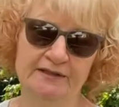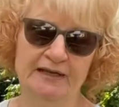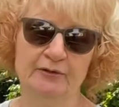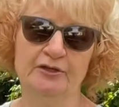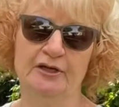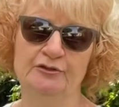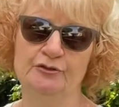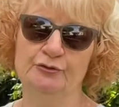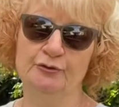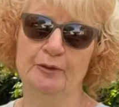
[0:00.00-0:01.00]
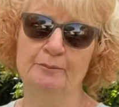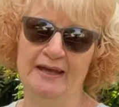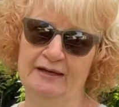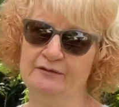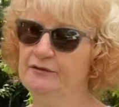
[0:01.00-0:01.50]
they were going to do a
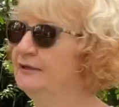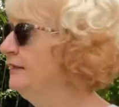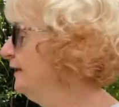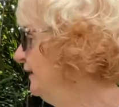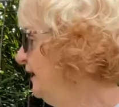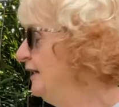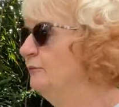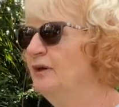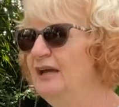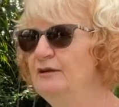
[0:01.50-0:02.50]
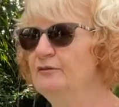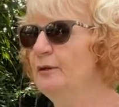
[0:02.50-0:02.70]
mound. And the